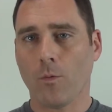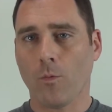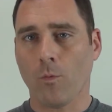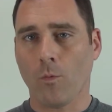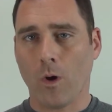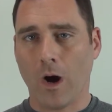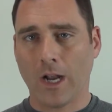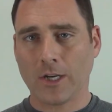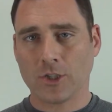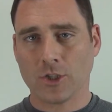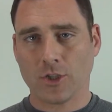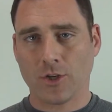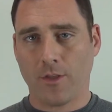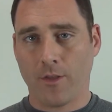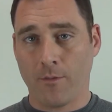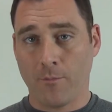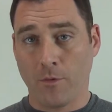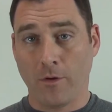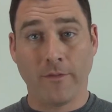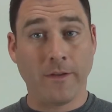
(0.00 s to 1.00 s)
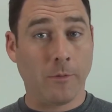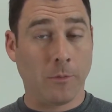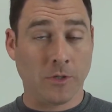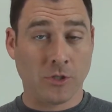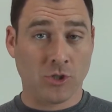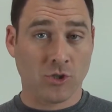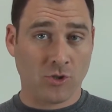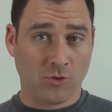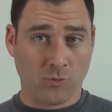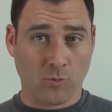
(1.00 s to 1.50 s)
watched the movie
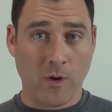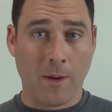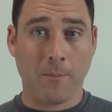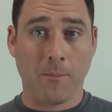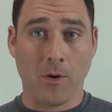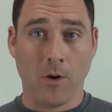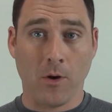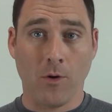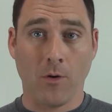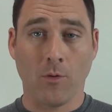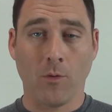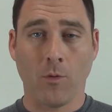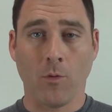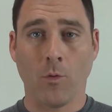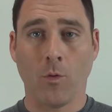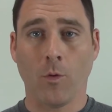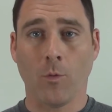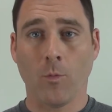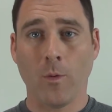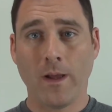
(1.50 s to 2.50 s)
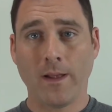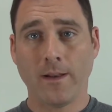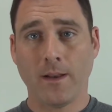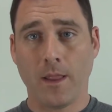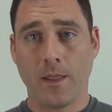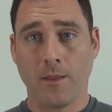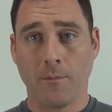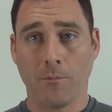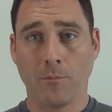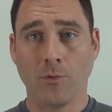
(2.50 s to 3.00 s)
Restrepo or
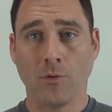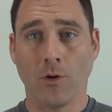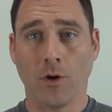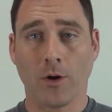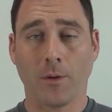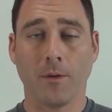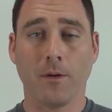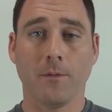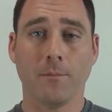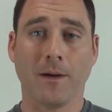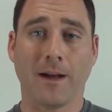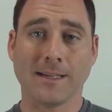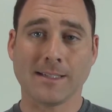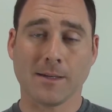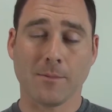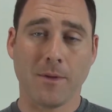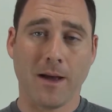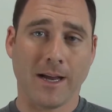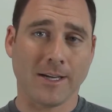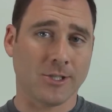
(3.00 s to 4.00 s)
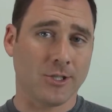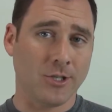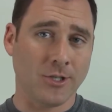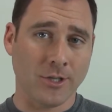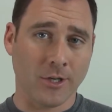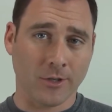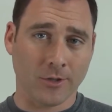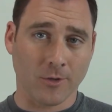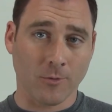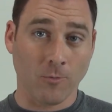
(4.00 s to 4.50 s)
read the book by Sebastian
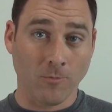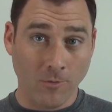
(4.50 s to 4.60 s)
Junger,